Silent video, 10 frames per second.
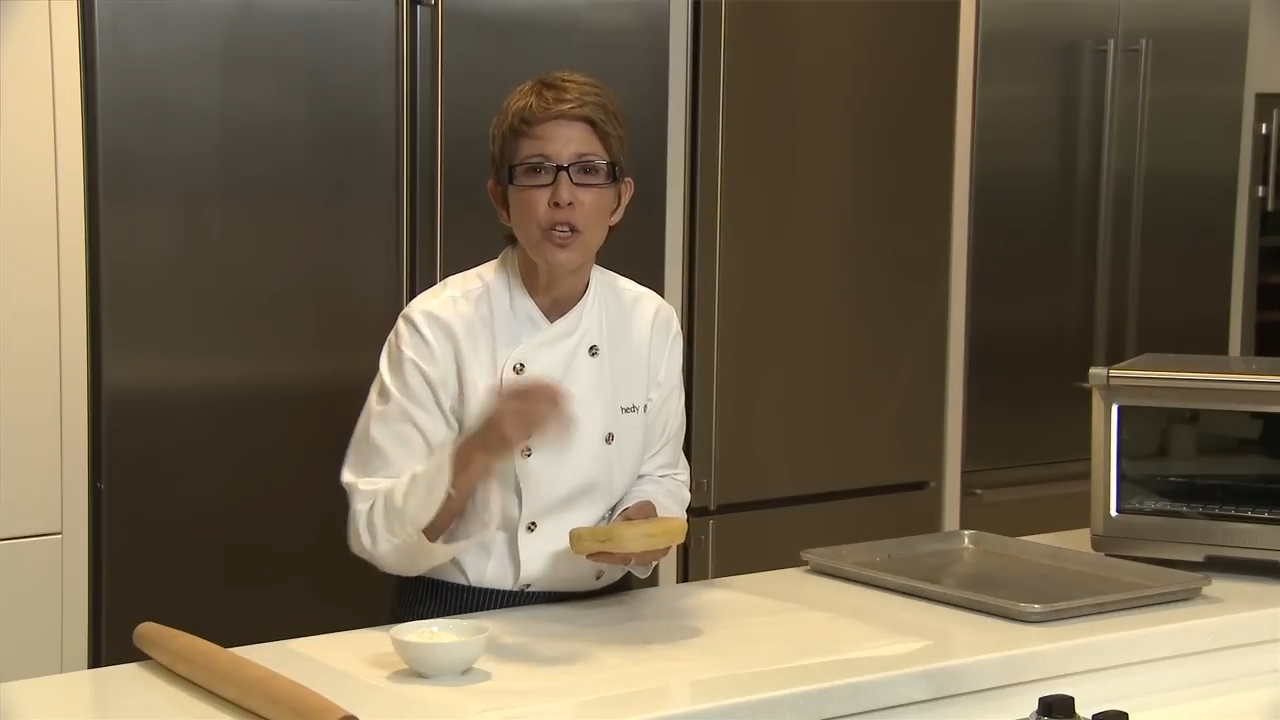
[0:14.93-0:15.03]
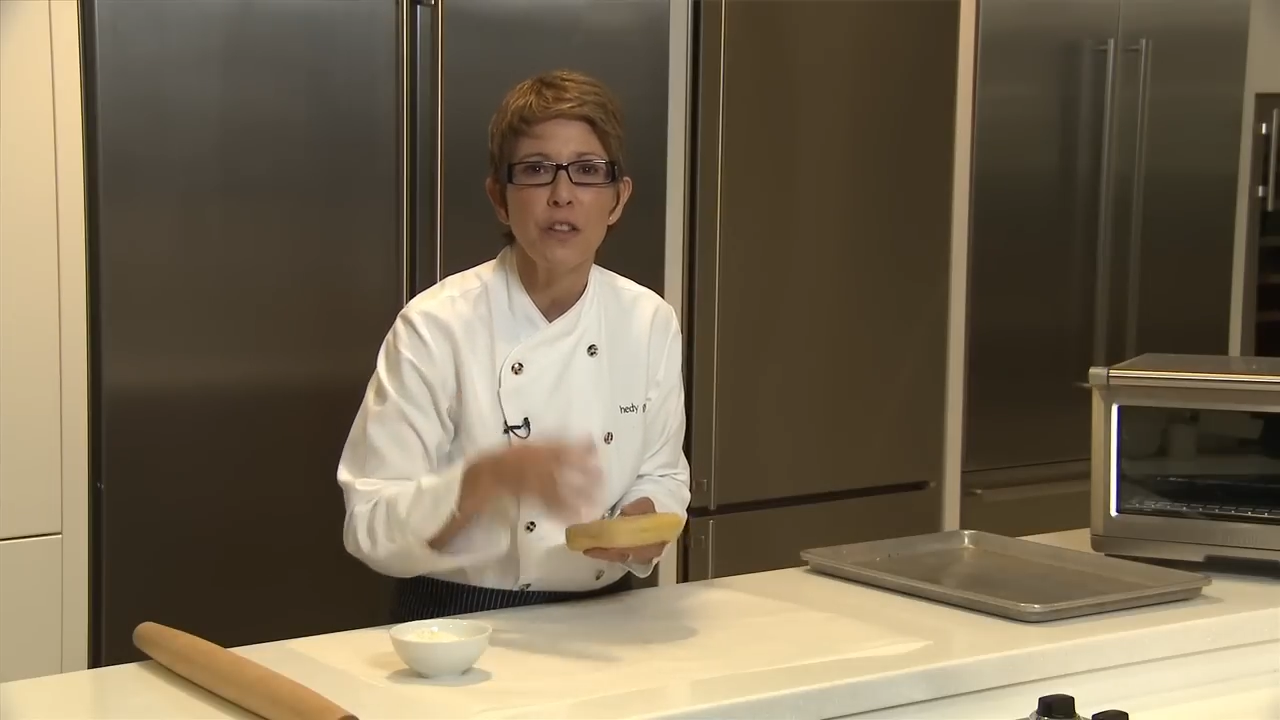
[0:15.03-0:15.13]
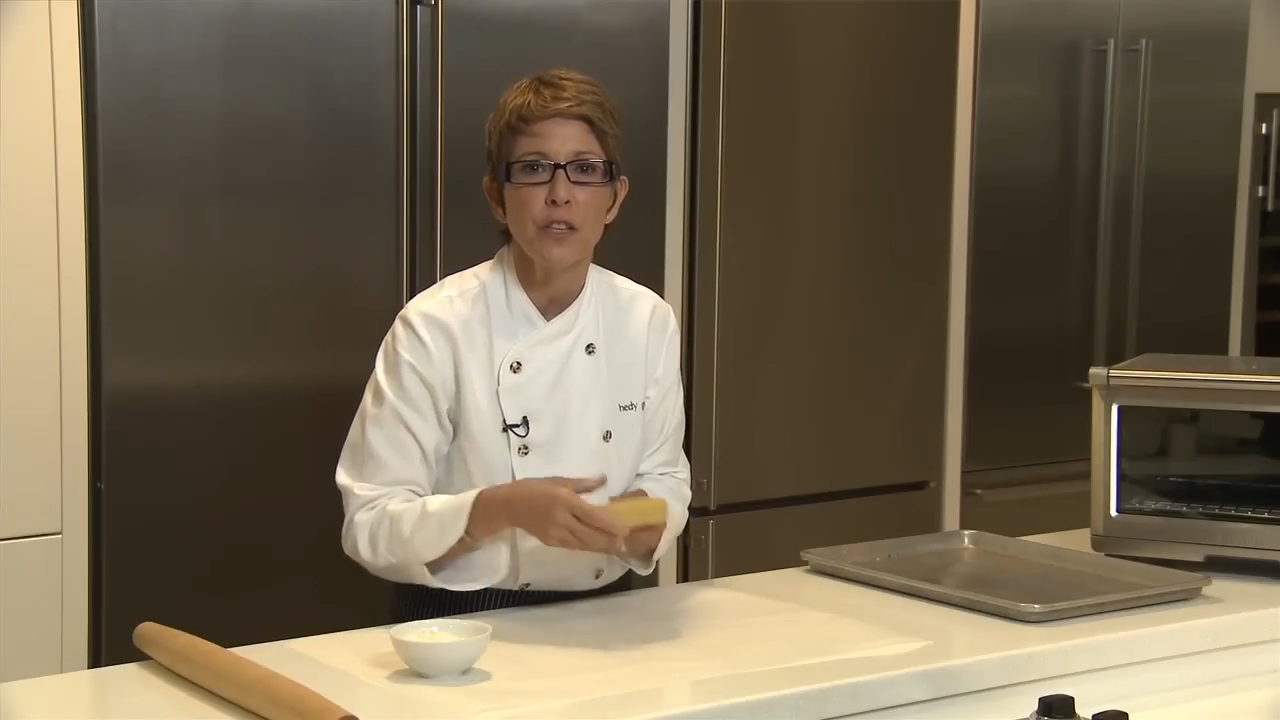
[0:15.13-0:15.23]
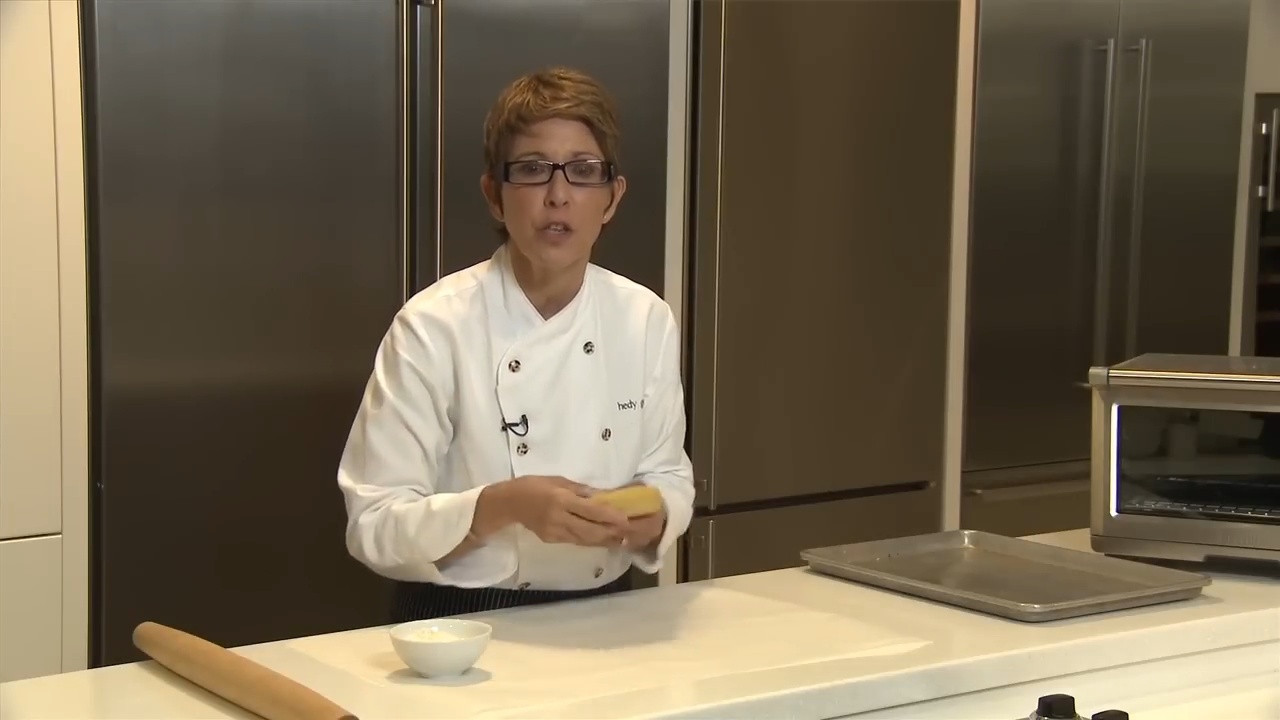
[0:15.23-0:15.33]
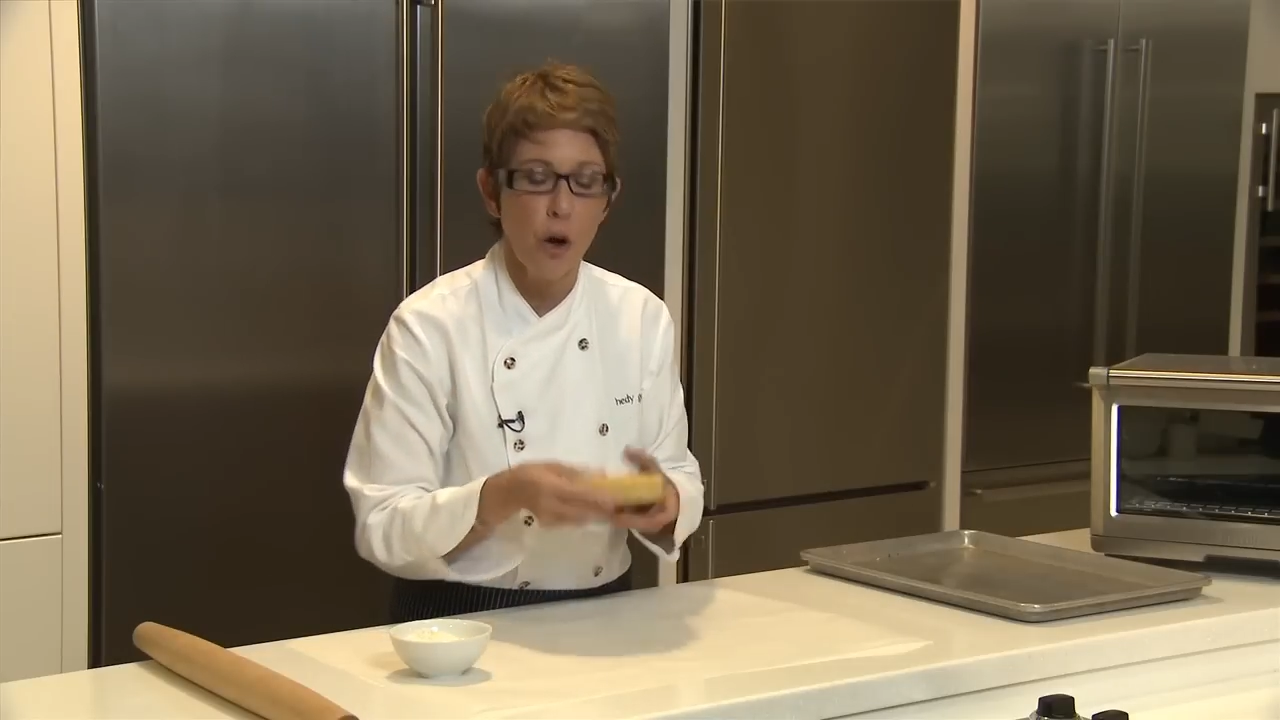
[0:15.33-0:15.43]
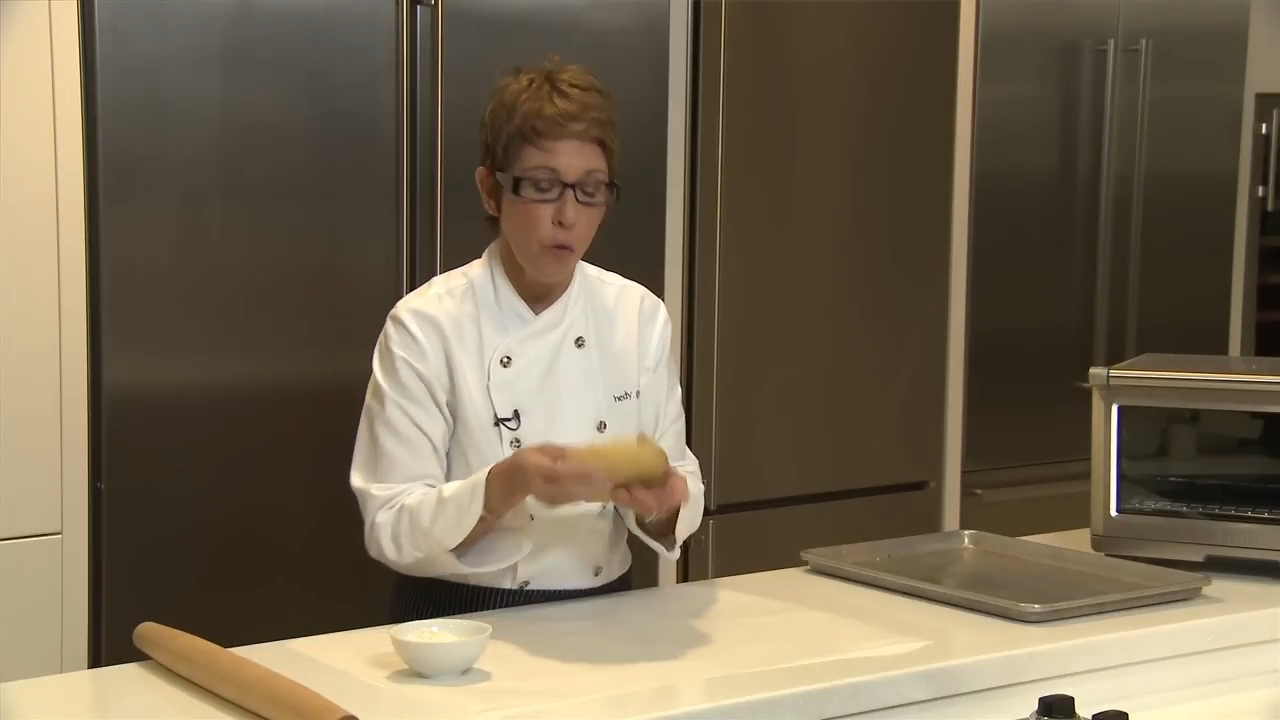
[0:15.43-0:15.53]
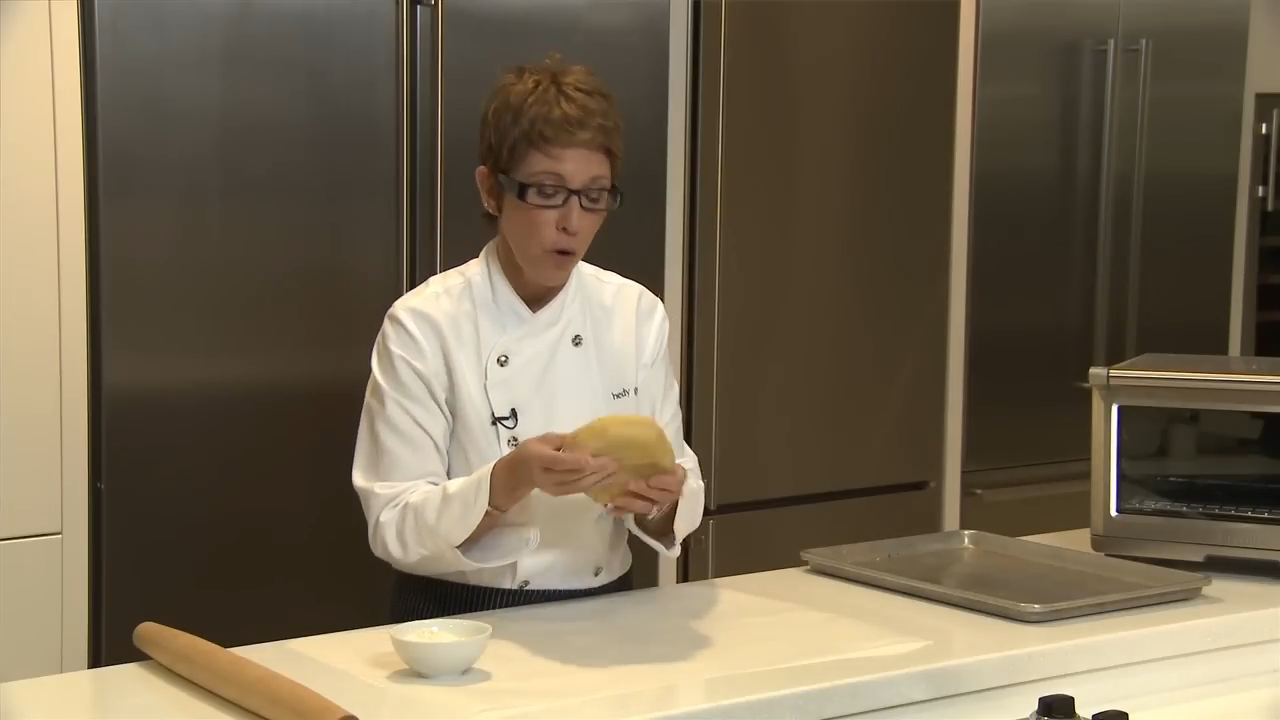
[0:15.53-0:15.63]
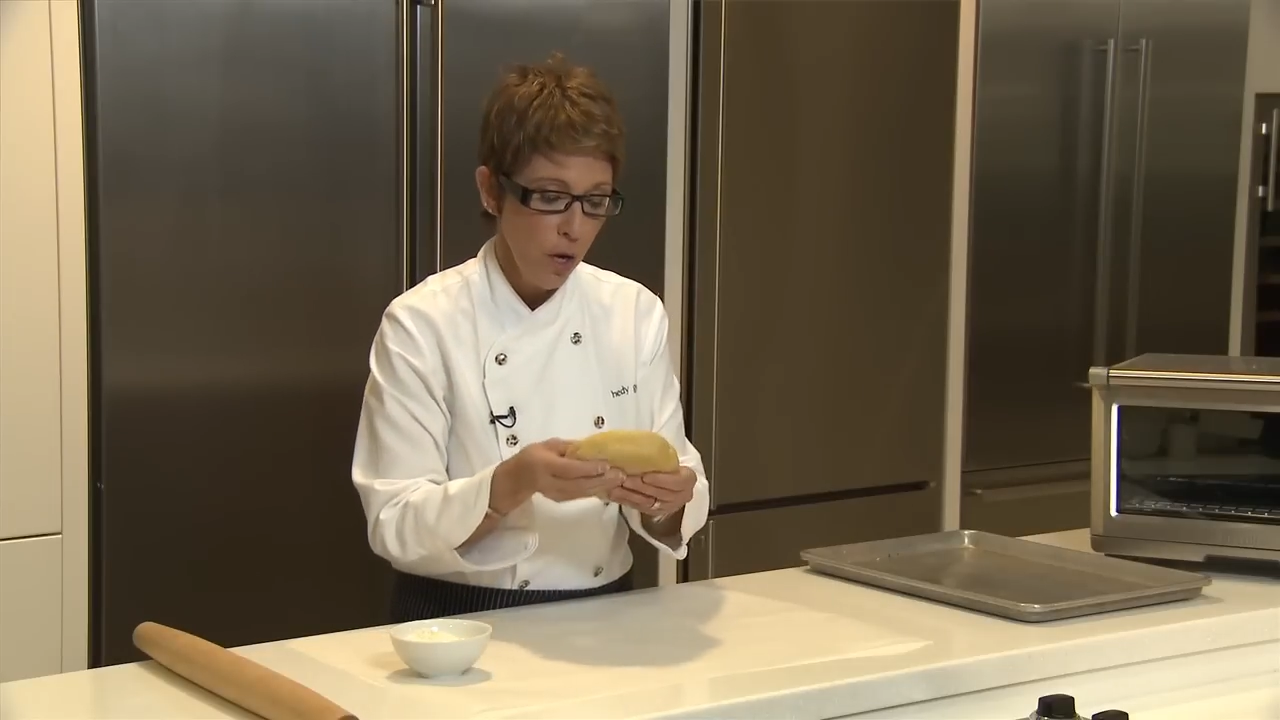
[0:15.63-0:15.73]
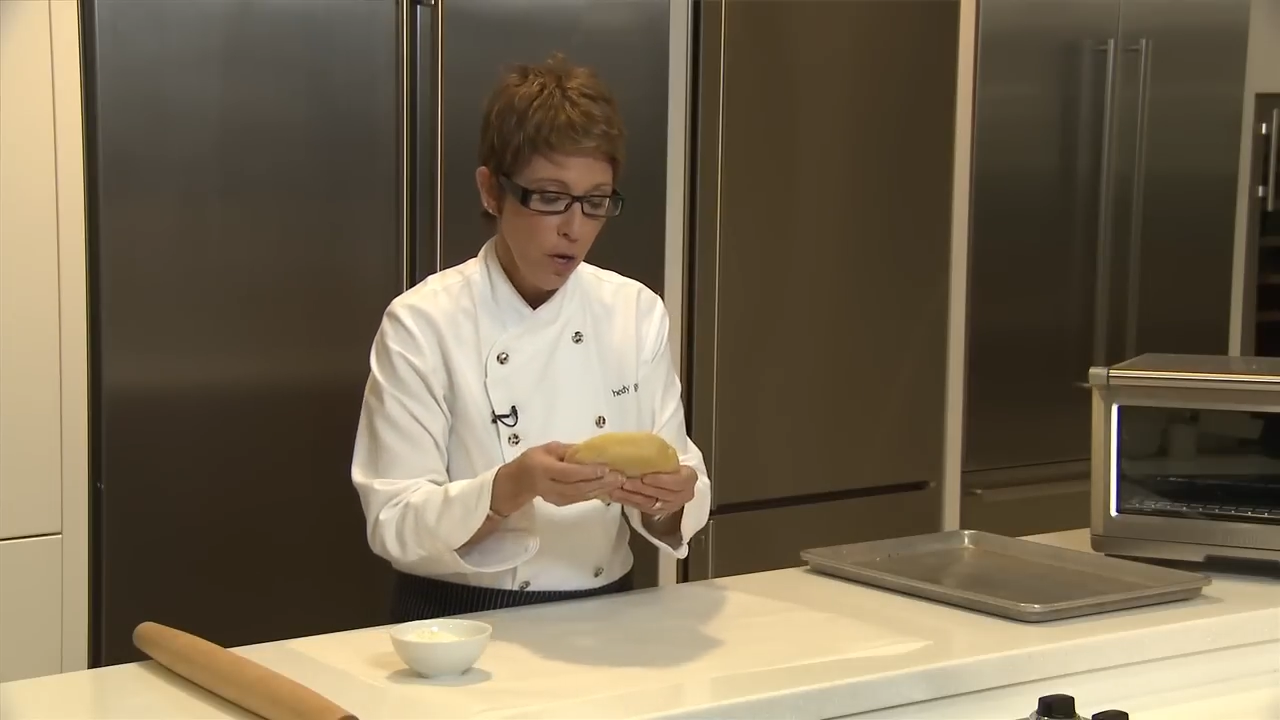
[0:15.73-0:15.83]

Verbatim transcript: to the dough.